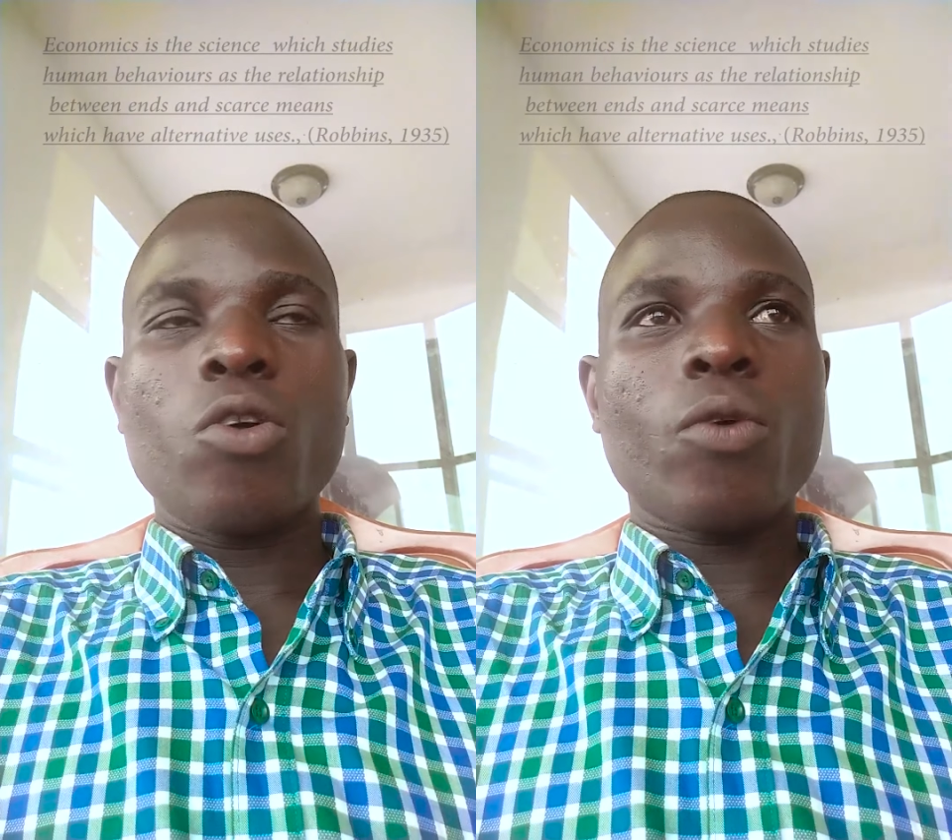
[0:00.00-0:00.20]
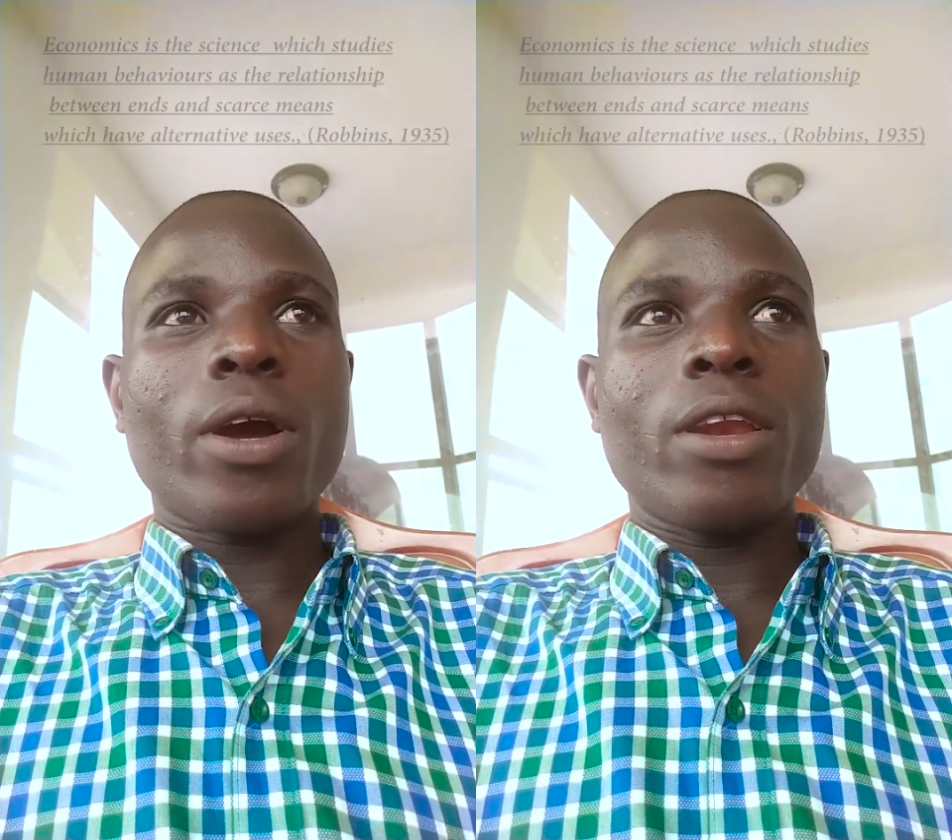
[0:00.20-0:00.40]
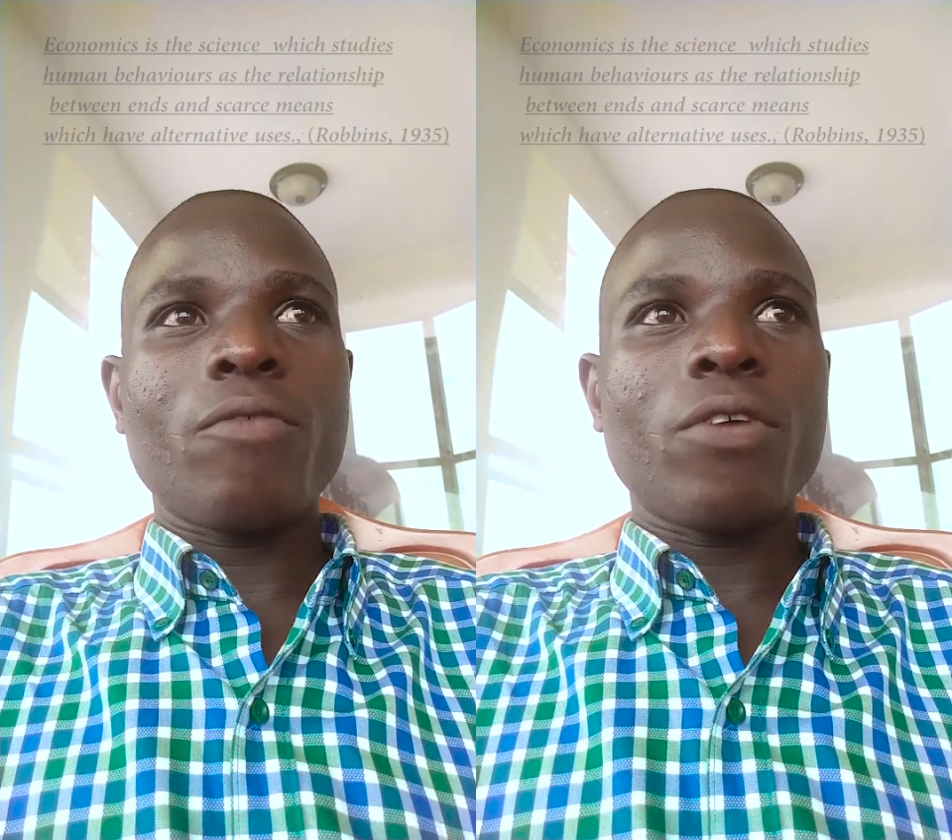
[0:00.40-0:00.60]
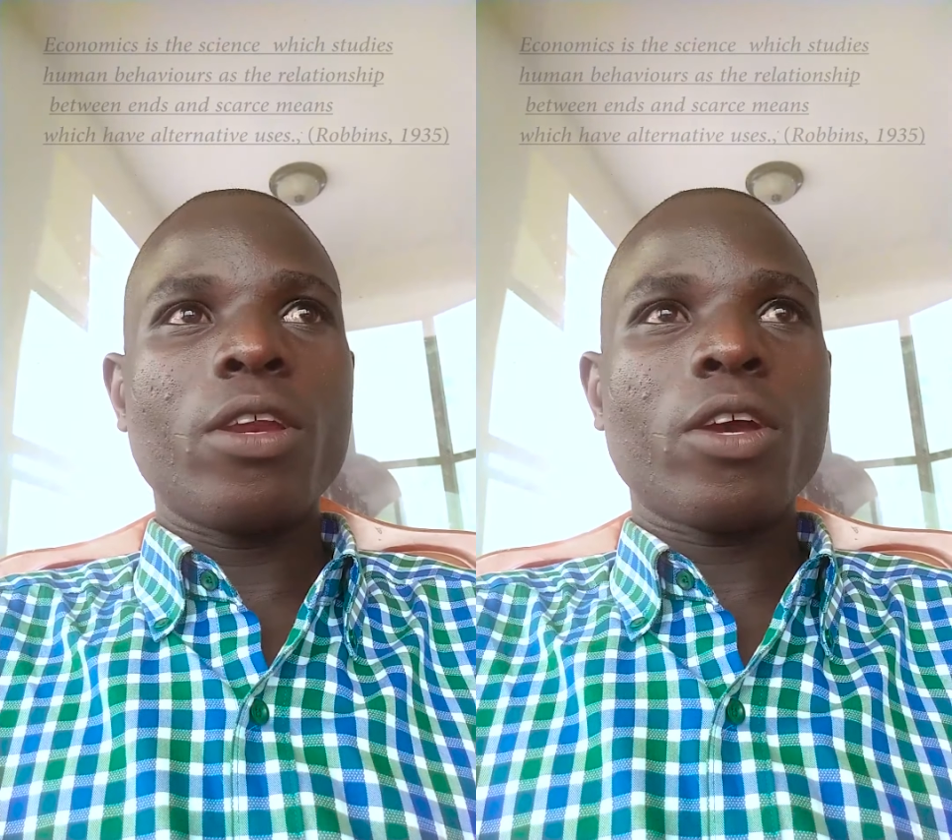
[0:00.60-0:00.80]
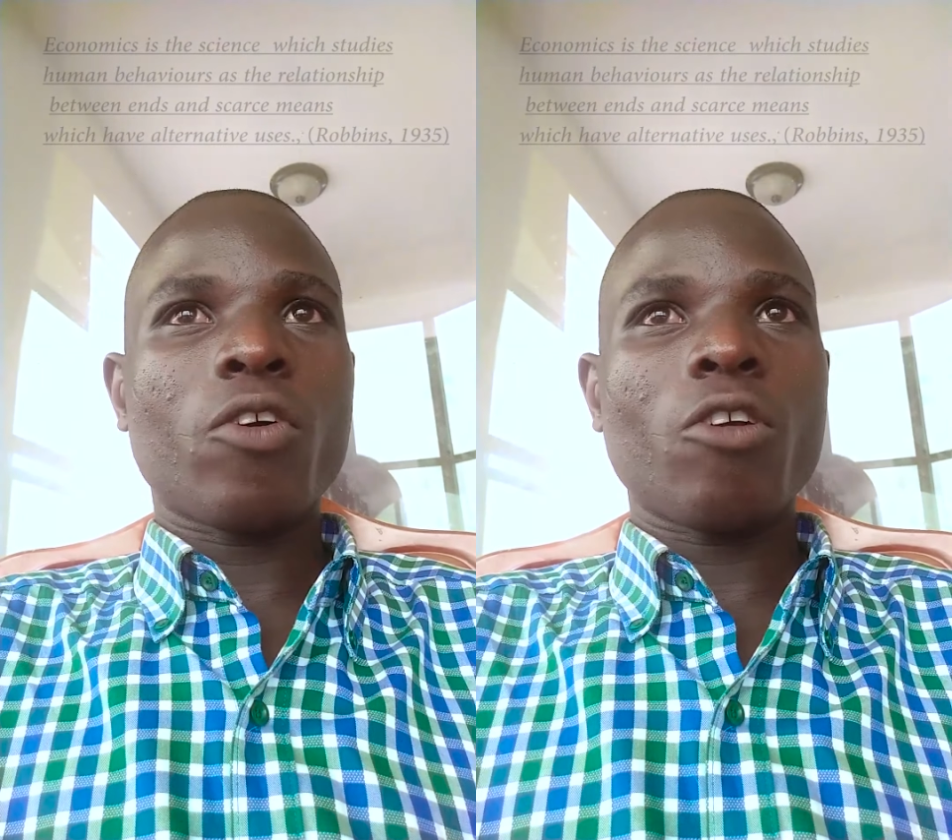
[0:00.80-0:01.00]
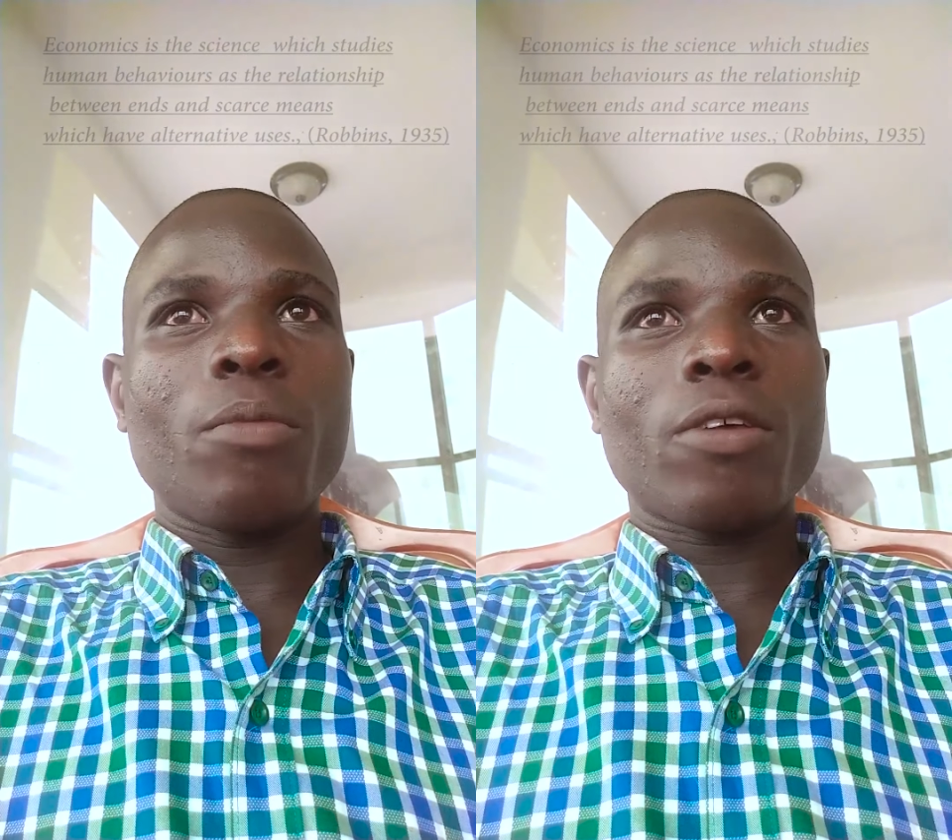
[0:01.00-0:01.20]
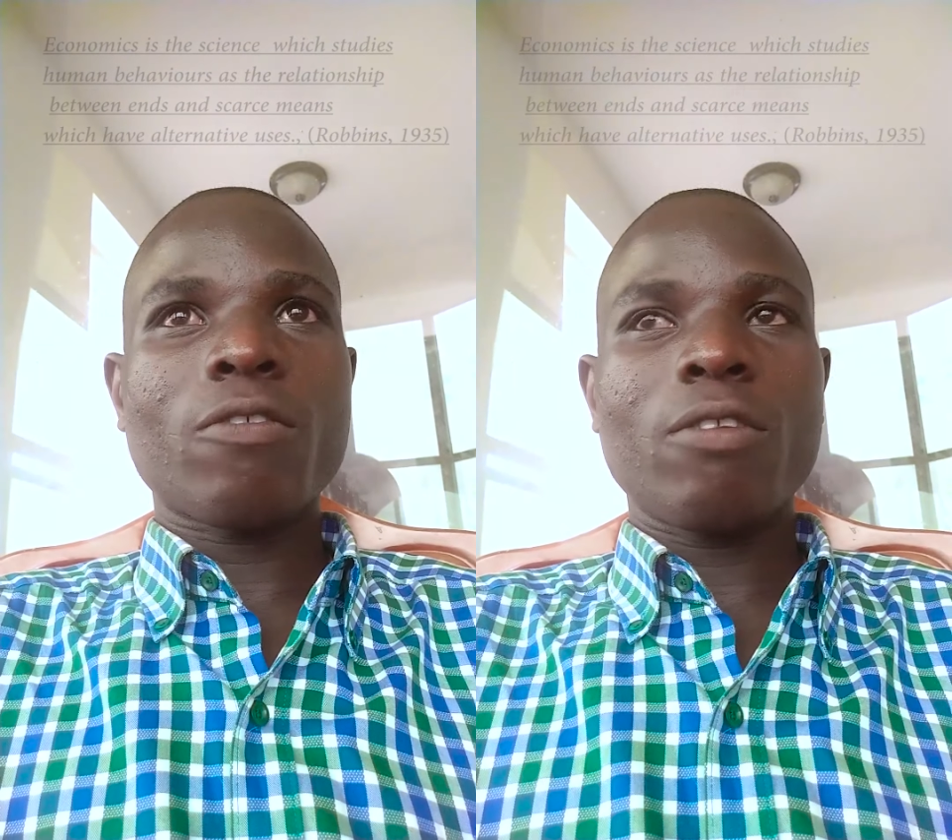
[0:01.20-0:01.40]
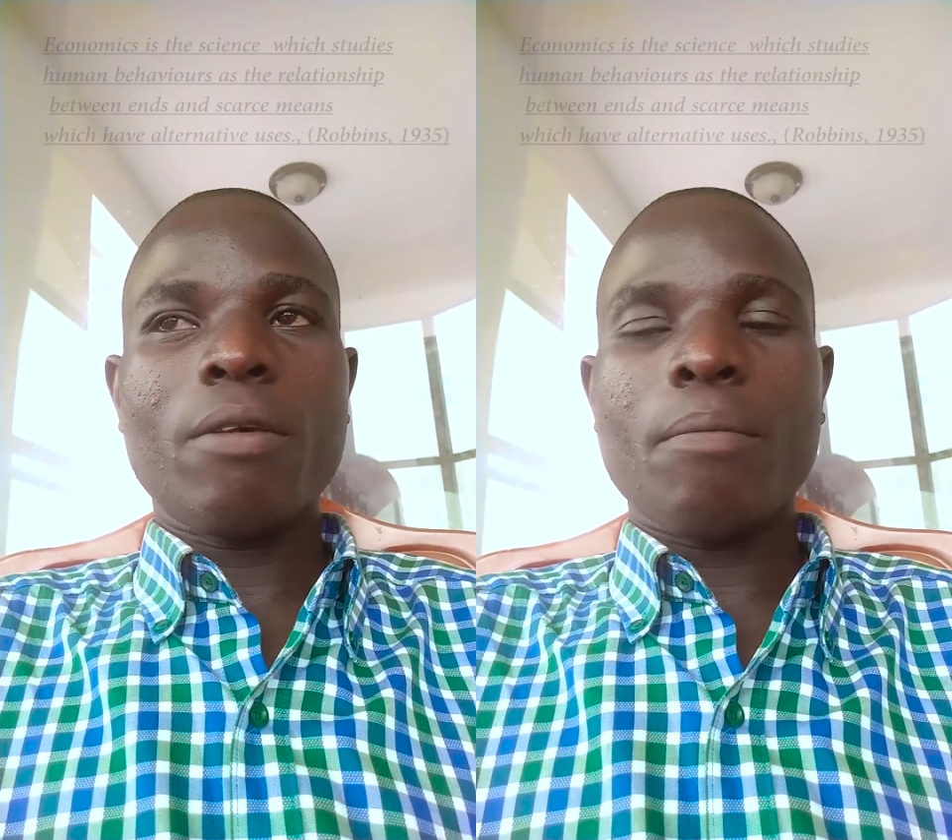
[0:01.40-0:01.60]
or you can define
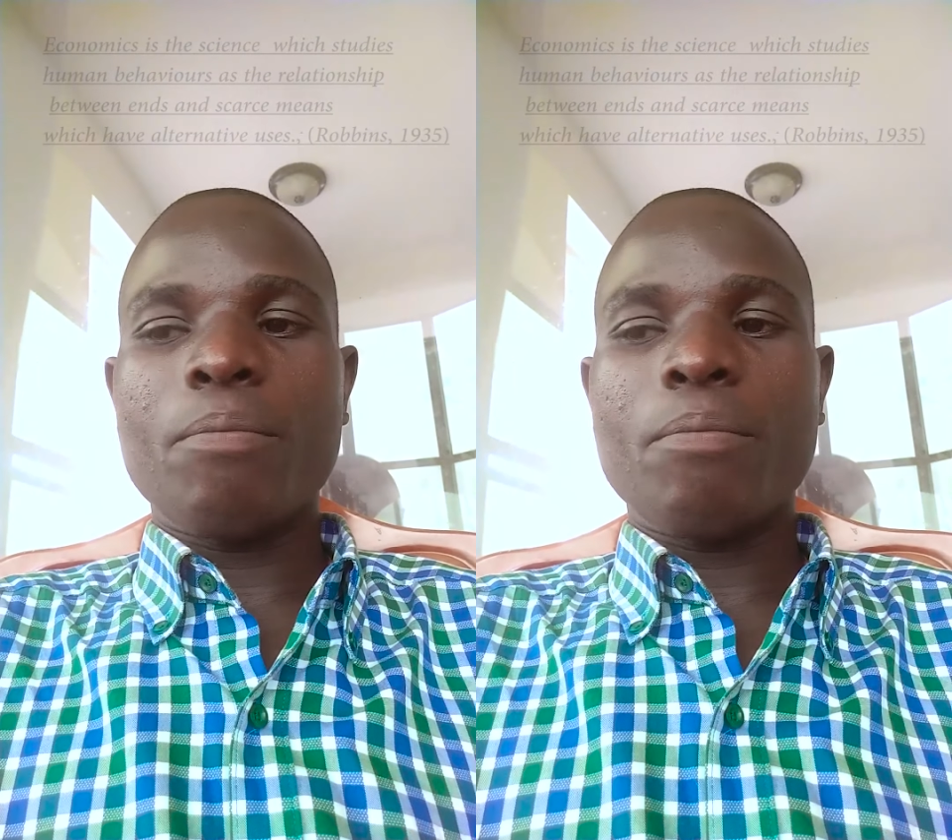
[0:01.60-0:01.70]
economics